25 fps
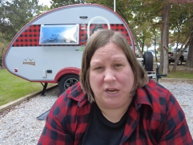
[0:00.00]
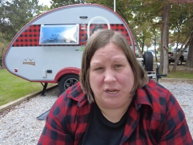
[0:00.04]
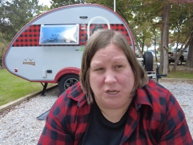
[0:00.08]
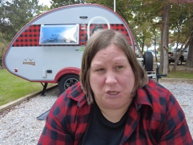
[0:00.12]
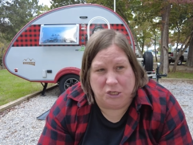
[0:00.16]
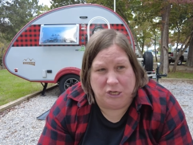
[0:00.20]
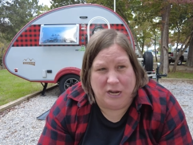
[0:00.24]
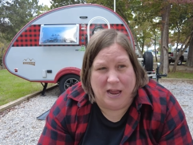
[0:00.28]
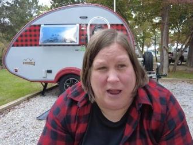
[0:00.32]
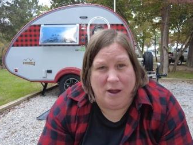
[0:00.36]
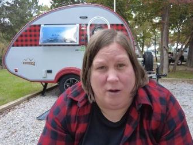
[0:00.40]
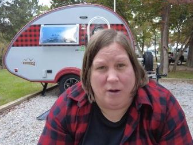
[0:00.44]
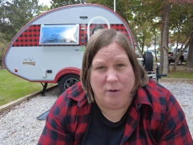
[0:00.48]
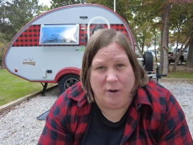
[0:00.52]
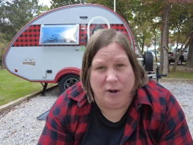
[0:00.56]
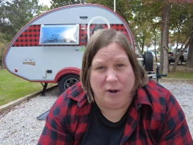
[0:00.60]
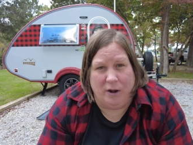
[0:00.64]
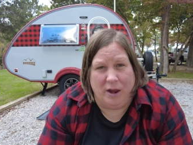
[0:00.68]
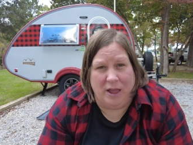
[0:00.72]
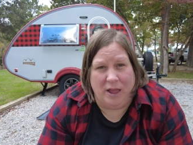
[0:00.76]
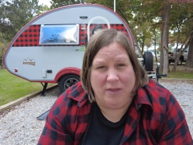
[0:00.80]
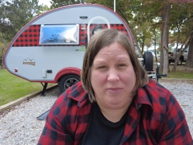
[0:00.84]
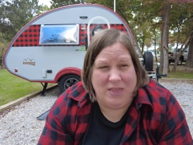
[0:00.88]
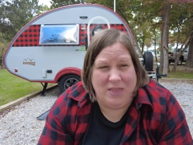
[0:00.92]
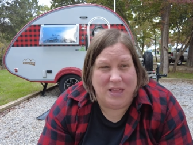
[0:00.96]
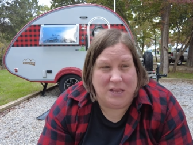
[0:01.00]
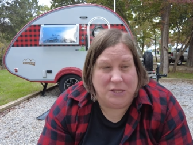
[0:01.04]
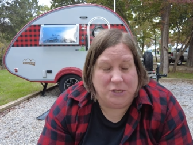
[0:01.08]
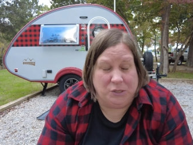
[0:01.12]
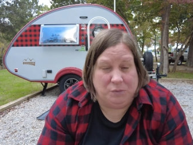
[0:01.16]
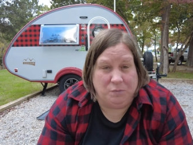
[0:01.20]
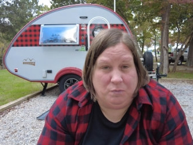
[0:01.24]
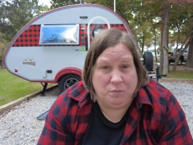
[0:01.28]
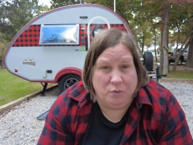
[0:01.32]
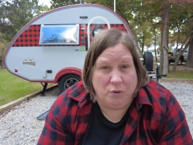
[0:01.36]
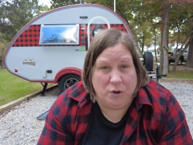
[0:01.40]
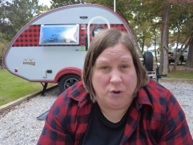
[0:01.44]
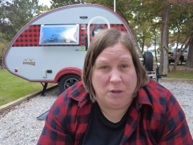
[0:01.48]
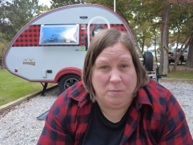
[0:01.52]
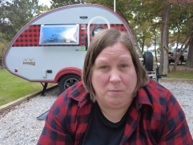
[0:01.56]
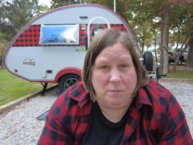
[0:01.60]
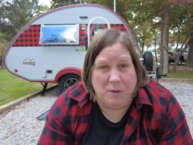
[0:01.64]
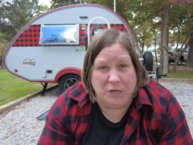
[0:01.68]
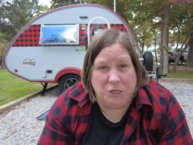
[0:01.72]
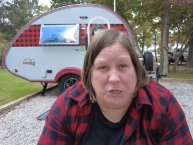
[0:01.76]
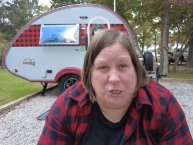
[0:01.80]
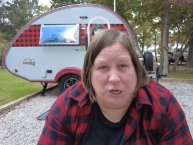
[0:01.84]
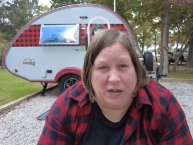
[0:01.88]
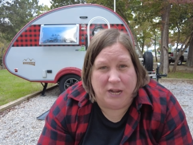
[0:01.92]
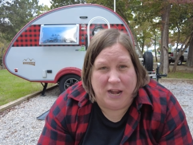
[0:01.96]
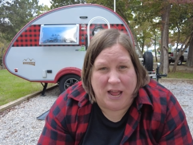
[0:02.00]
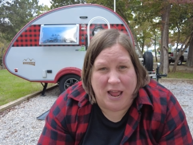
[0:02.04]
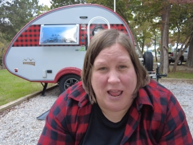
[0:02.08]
and shower, and that's pretty much it.